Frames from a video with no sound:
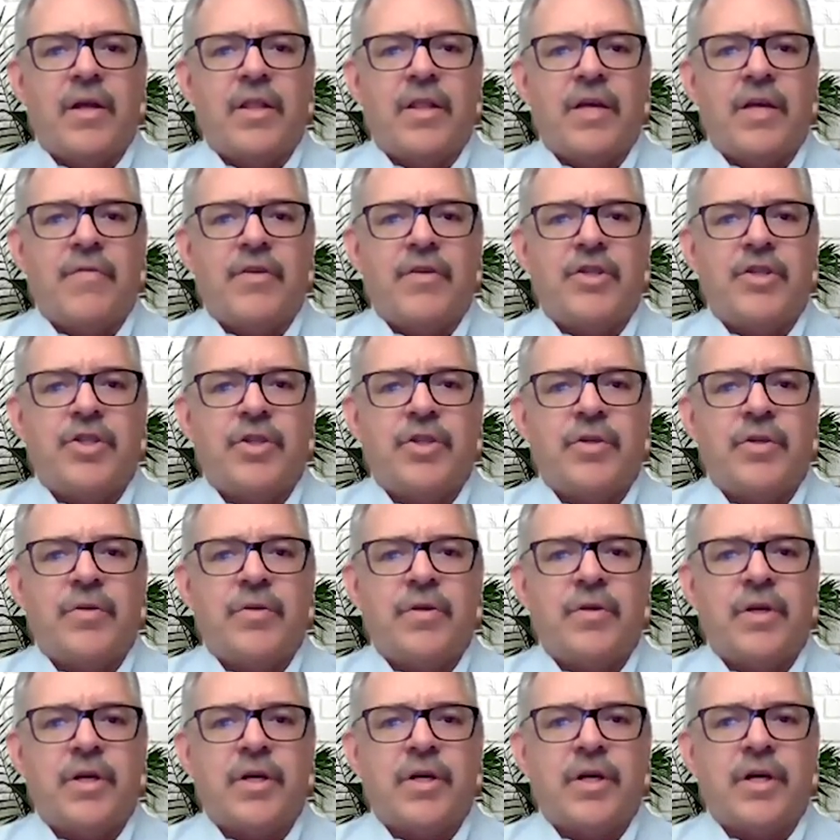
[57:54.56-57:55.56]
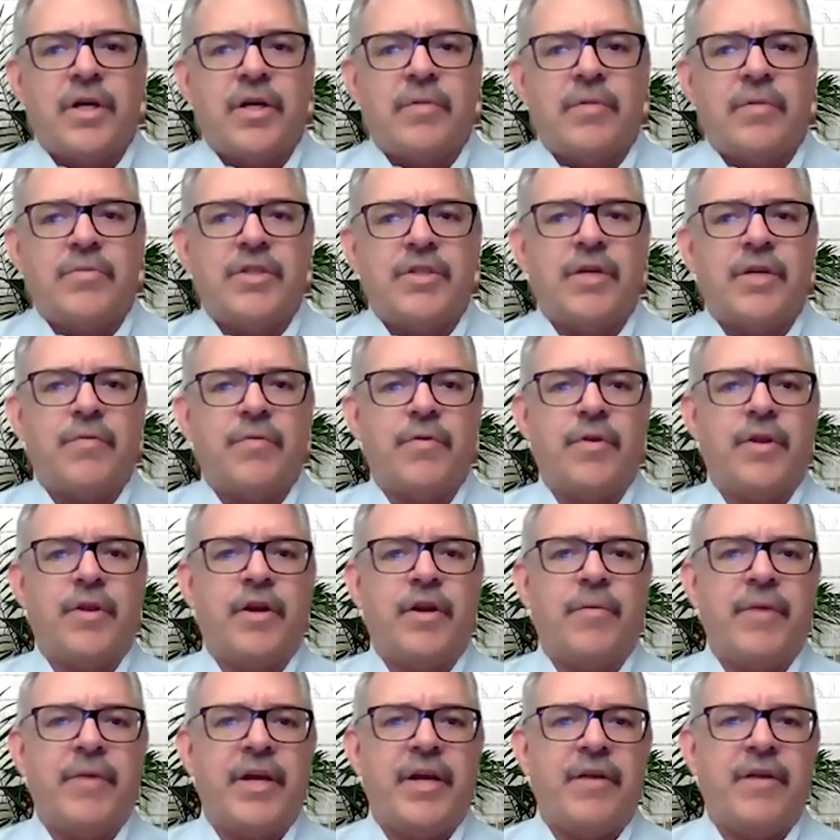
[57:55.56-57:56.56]
they've issued several of
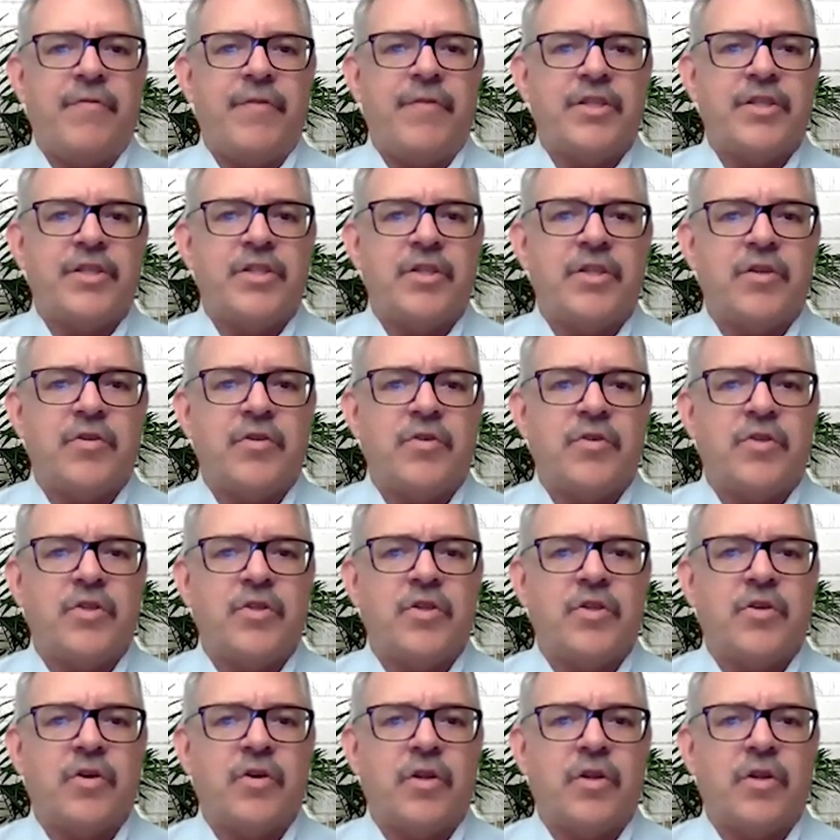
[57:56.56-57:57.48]
their manifestos